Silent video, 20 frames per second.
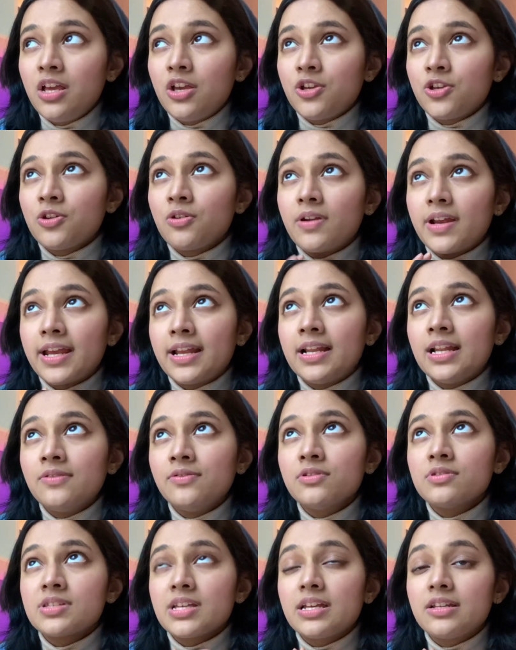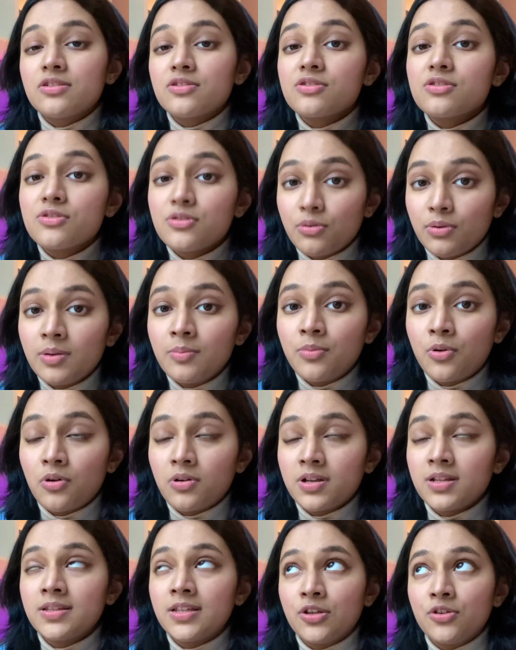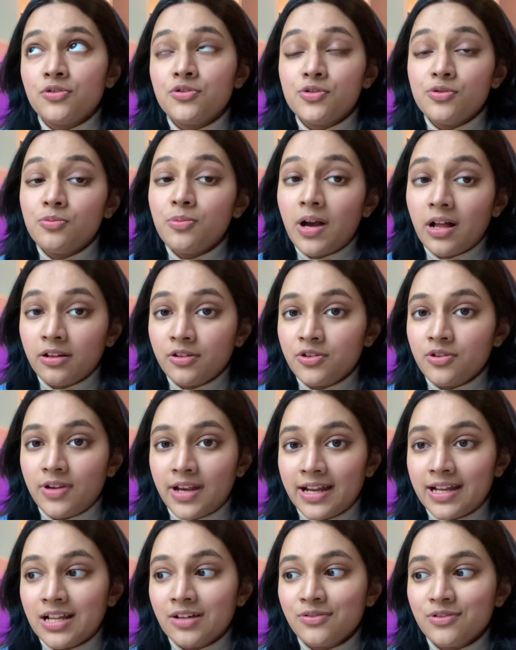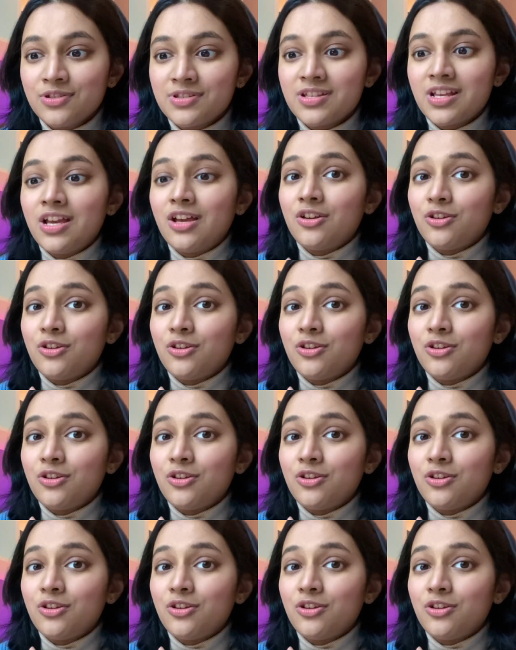Your A-levels, it is so important that you do well in your A-levels.